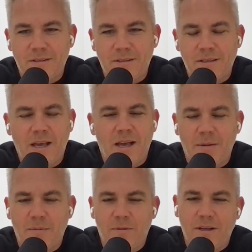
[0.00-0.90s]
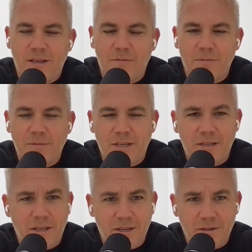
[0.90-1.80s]
Yeah, well, I come from San
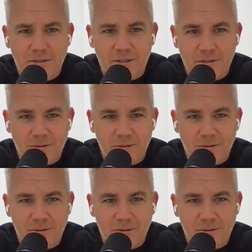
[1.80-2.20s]
Diego, so,